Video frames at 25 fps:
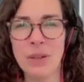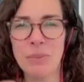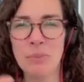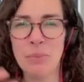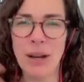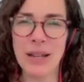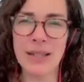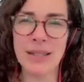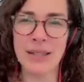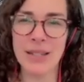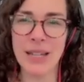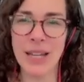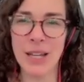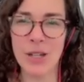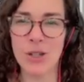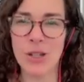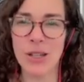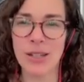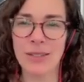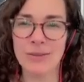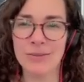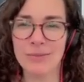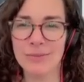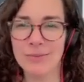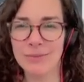
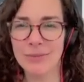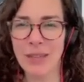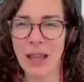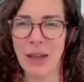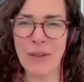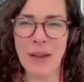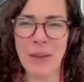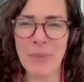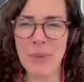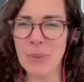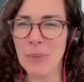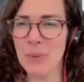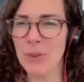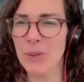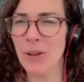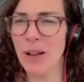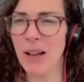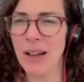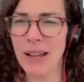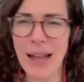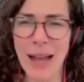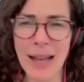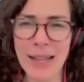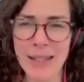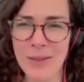presentation, I've had people do all
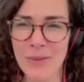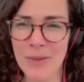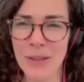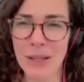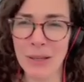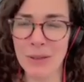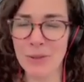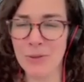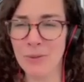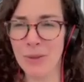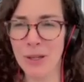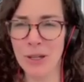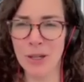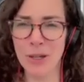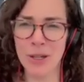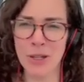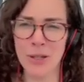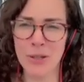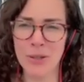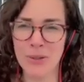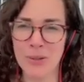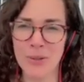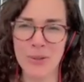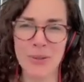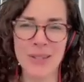kinds of things, from the
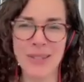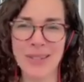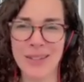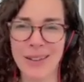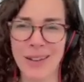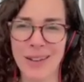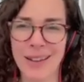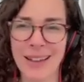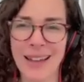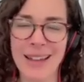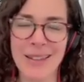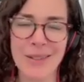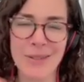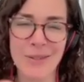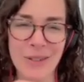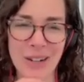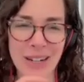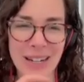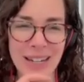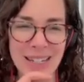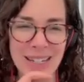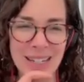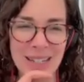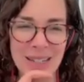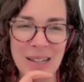news to all kinds of great
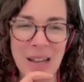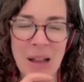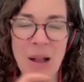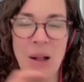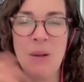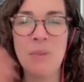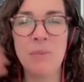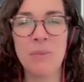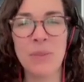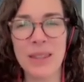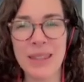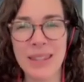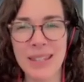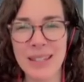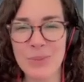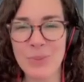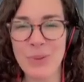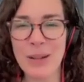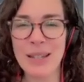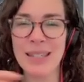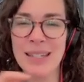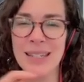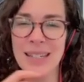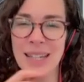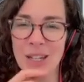ideas. But this
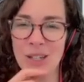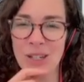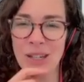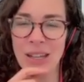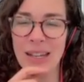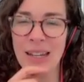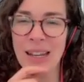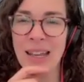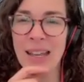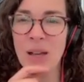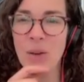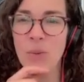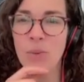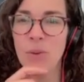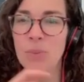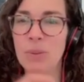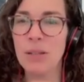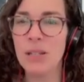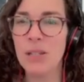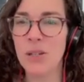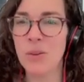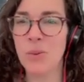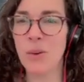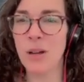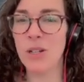presentation will be
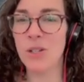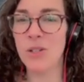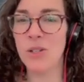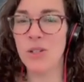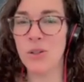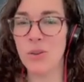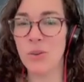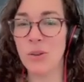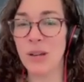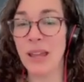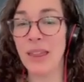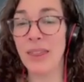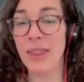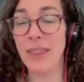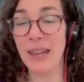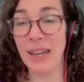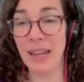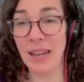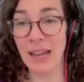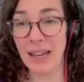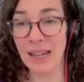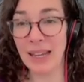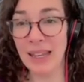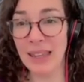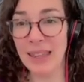due on June the
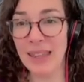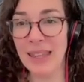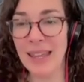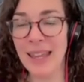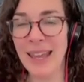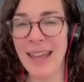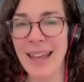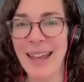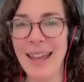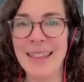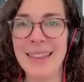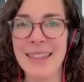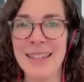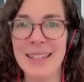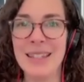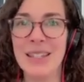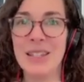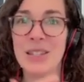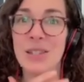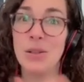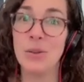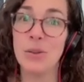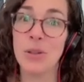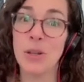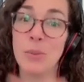9th. And this is
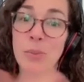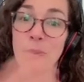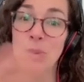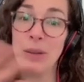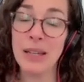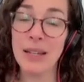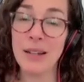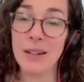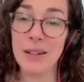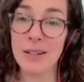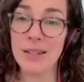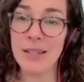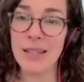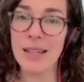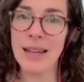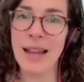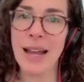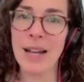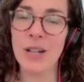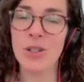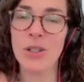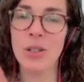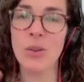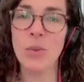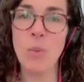so your peers can
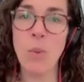actually